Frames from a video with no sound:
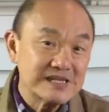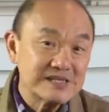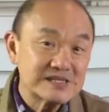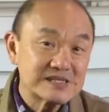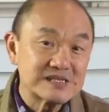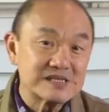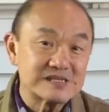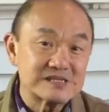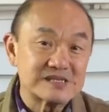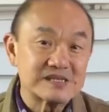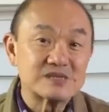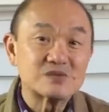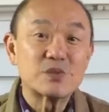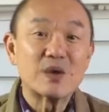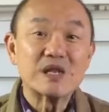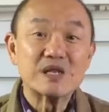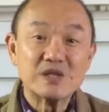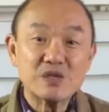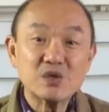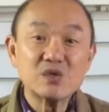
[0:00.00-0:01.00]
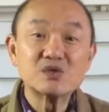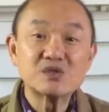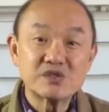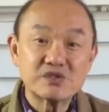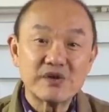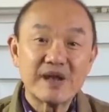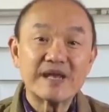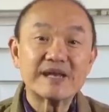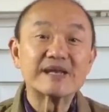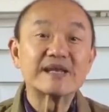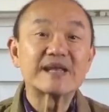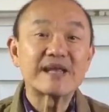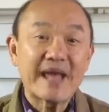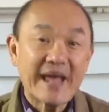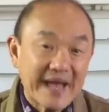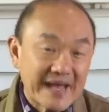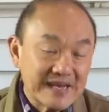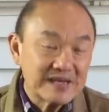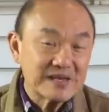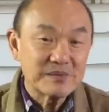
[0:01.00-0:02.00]
instances where loose-grain
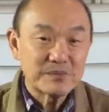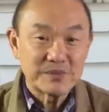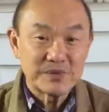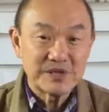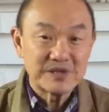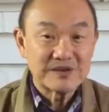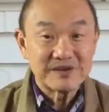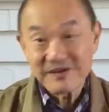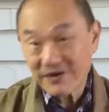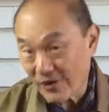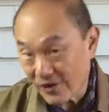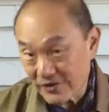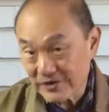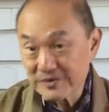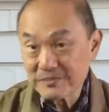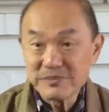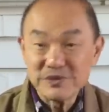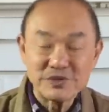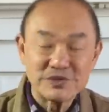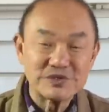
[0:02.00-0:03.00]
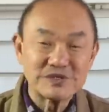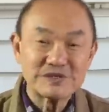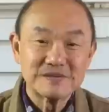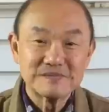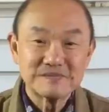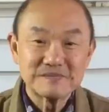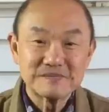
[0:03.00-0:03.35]
can appear on a boot.